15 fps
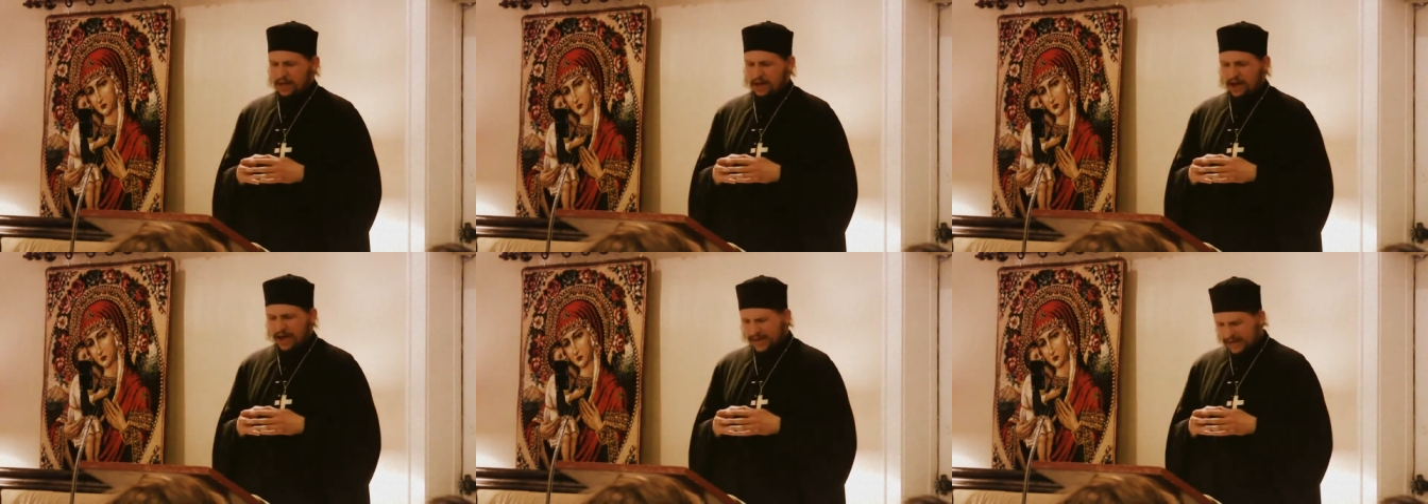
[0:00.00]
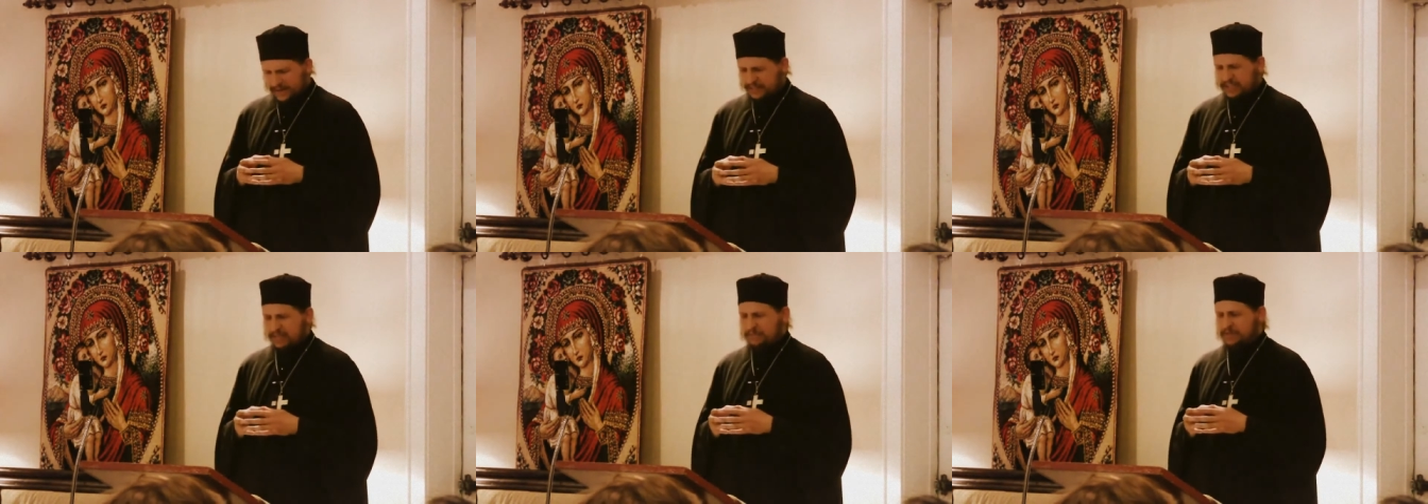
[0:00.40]
I can
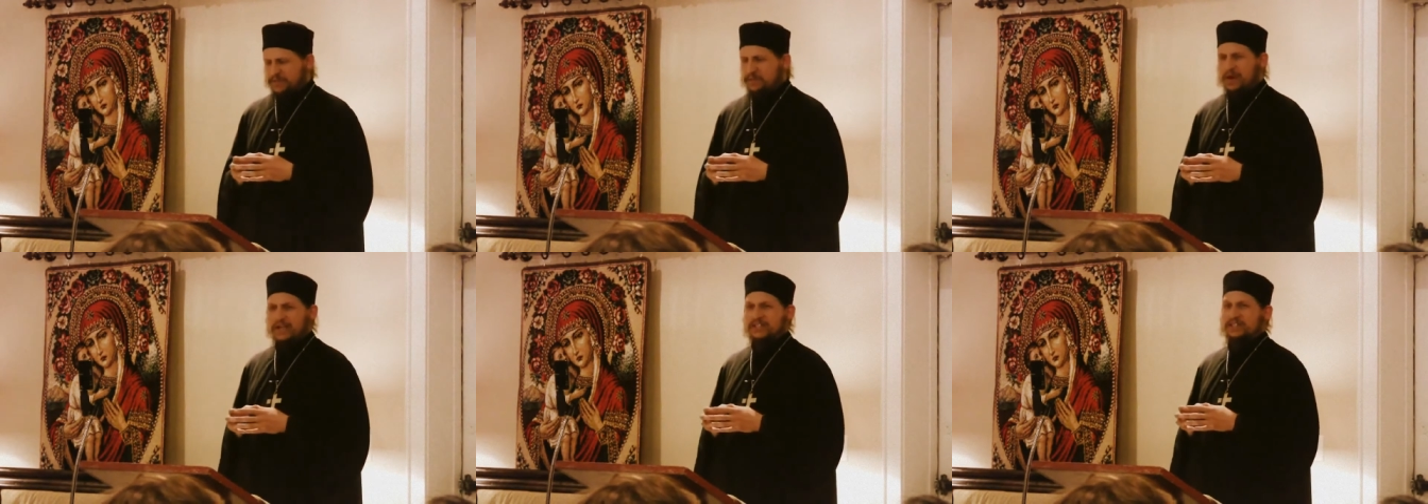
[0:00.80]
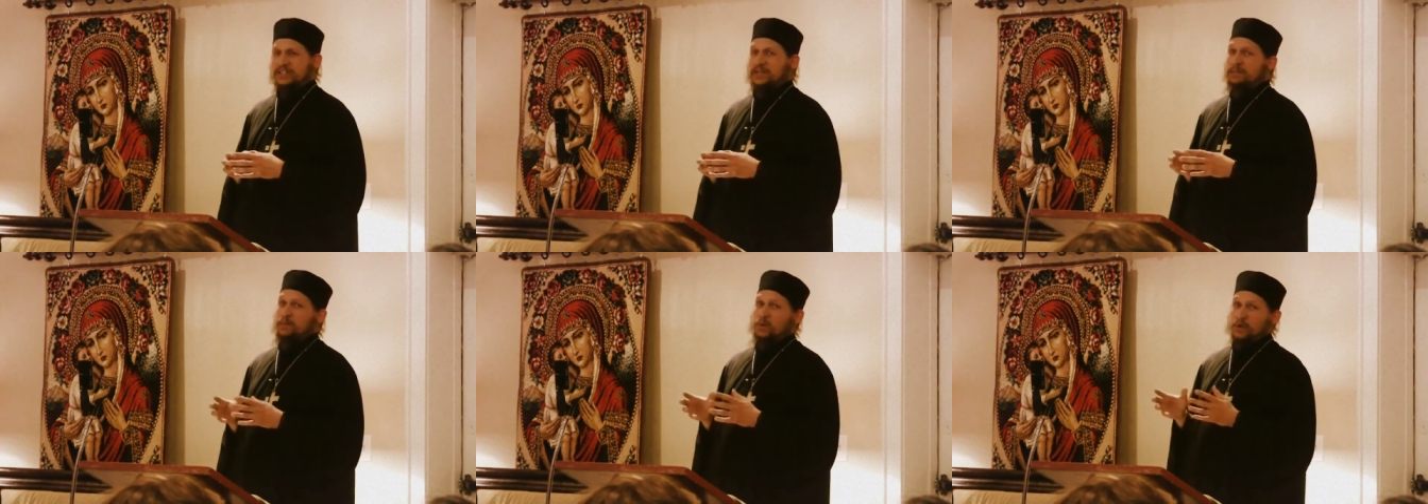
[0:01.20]
accept that Christ is
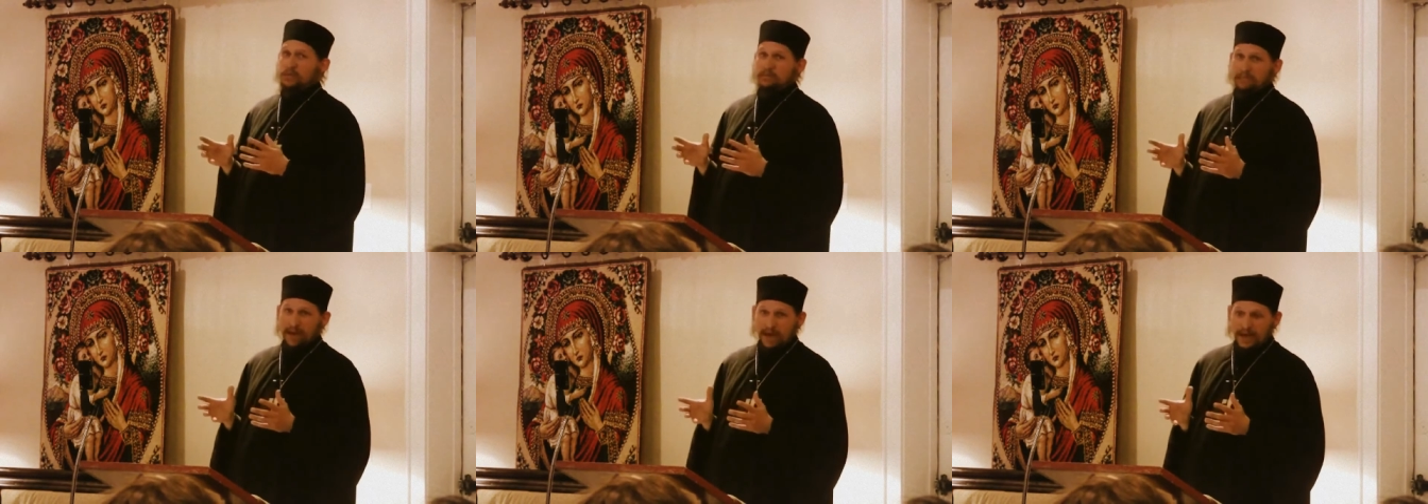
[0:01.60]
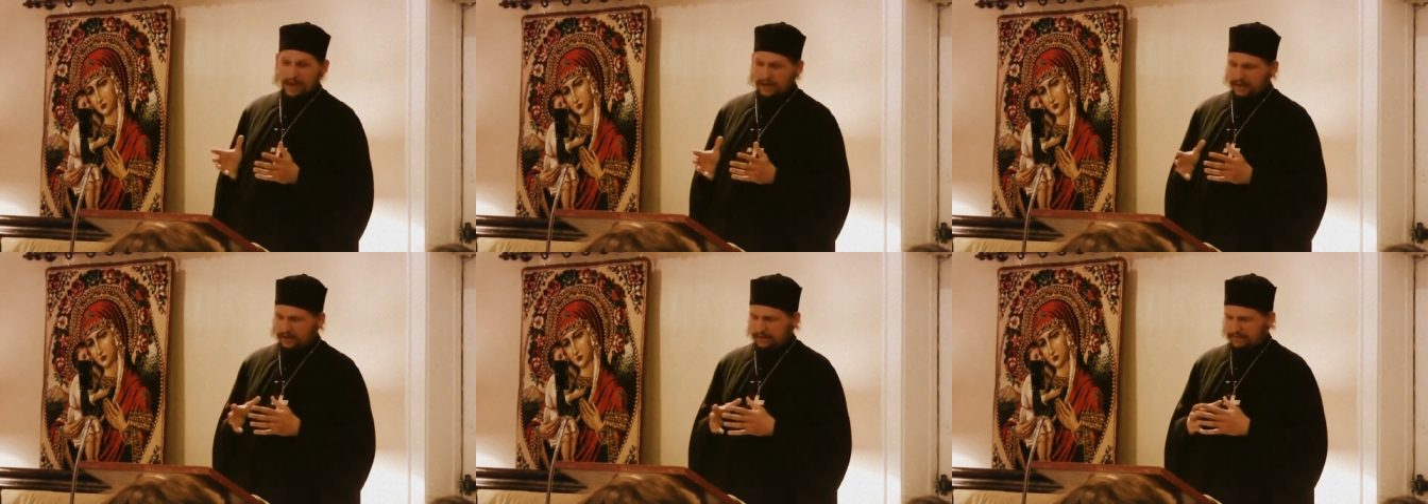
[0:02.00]
an important
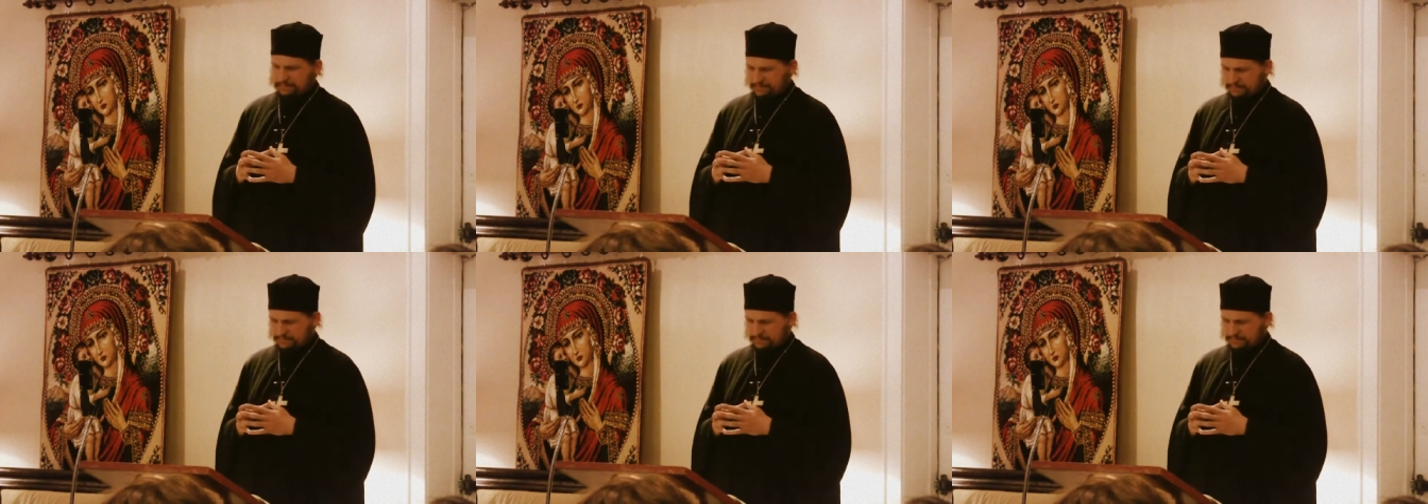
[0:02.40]
man,